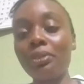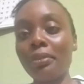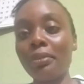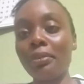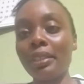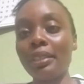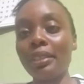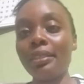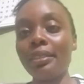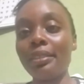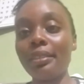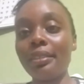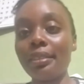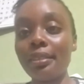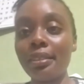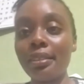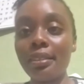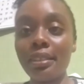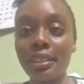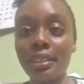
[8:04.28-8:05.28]
with
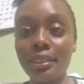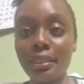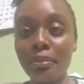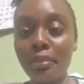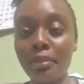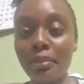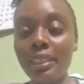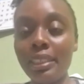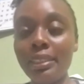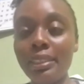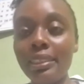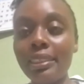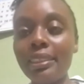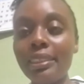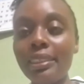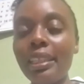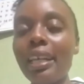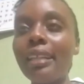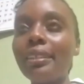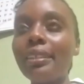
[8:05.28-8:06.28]
disabilities.
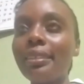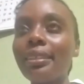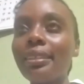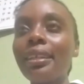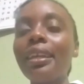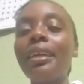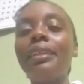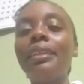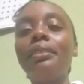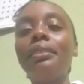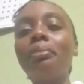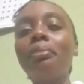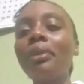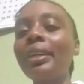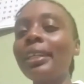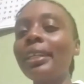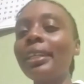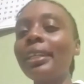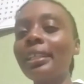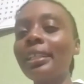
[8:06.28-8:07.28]
And the
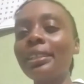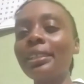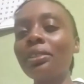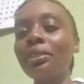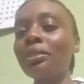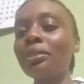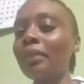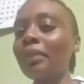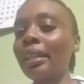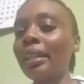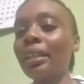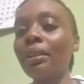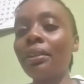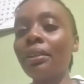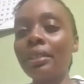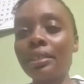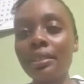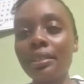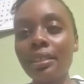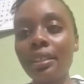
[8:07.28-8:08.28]
burden is also a lot.
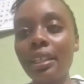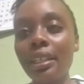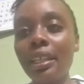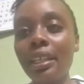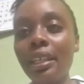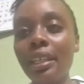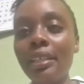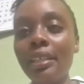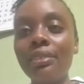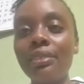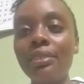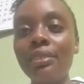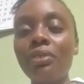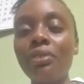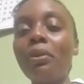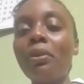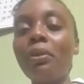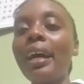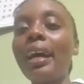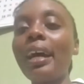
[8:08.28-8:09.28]
It
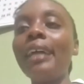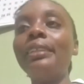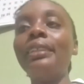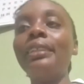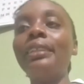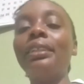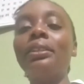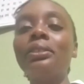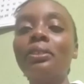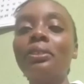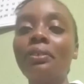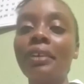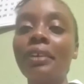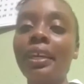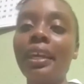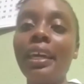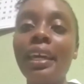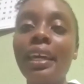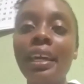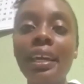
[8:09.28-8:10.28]
requires a lot of
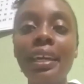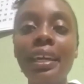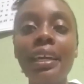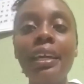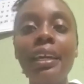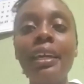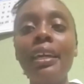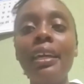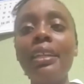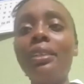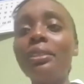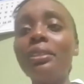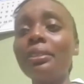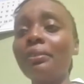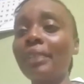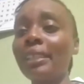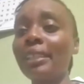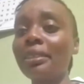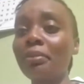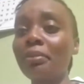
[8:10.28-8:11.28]
care, a lot of
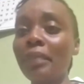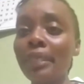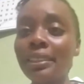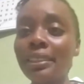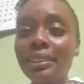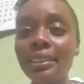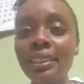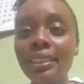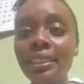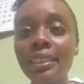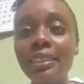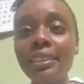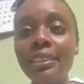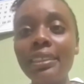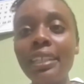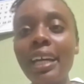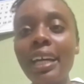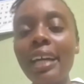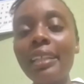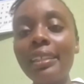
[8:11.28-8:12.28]
expenses,
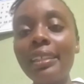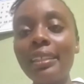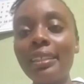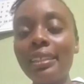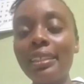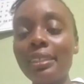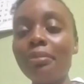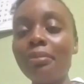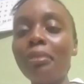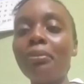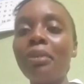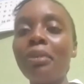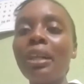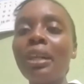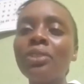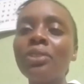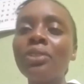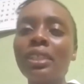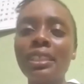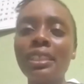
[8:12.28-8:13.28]
and these people
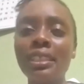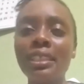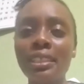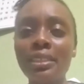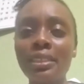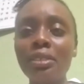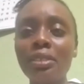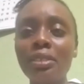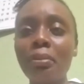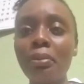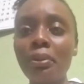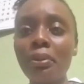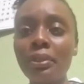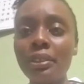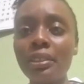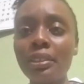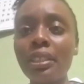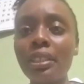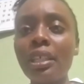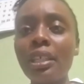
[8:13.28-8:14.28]
actually need support.
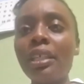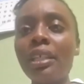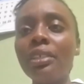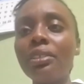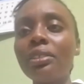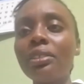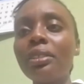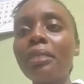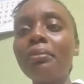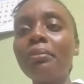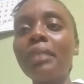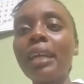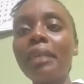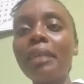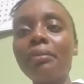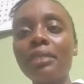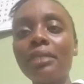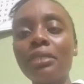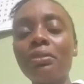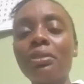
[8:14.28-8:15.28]
So
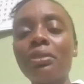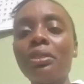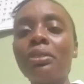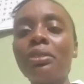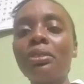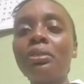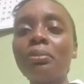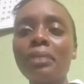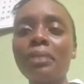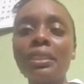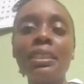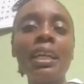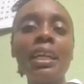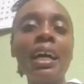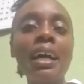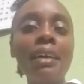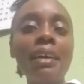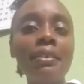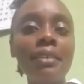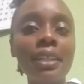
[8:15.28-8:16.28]
sometimes it could also be
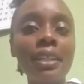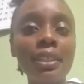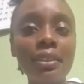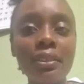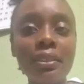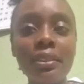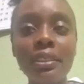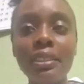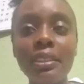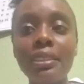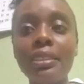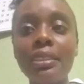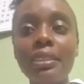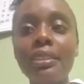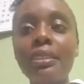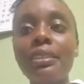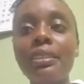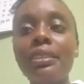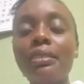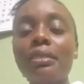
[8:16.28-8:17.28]
tiring on the
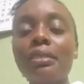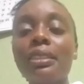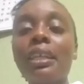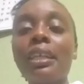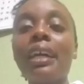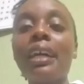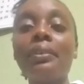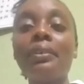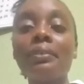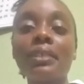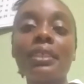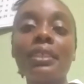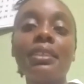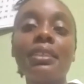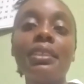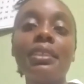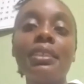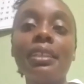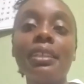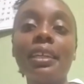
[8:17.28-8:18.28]
side of the
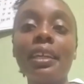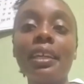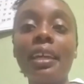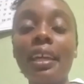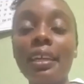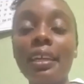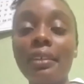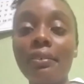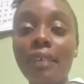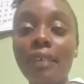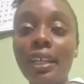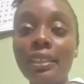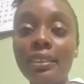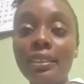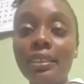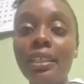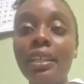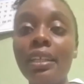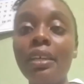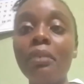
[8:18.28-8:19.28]
caregivers
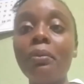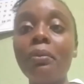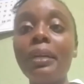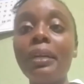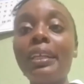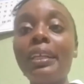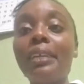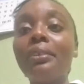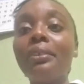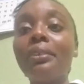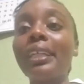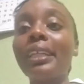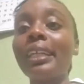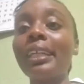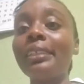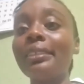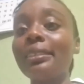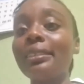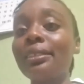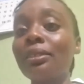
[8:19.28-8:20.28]
when they are not
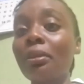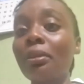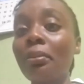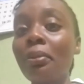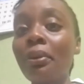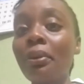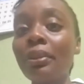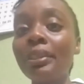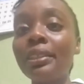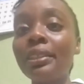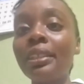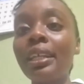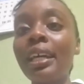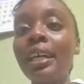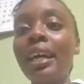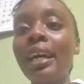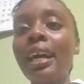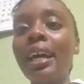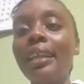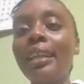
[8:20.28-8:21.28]
getting support,
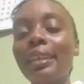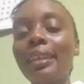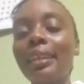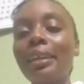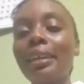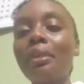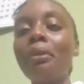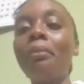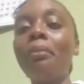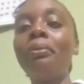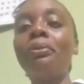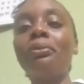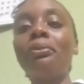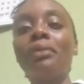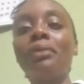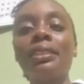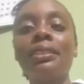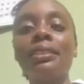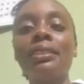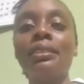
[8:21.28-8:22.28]
and then coupled
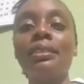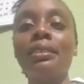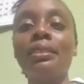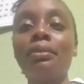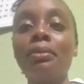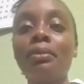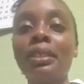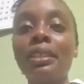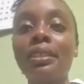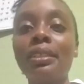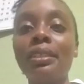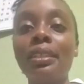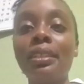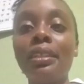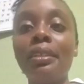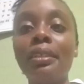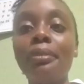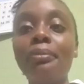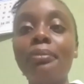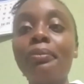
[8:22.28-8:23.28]
with
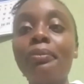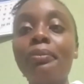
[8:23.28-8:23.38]
the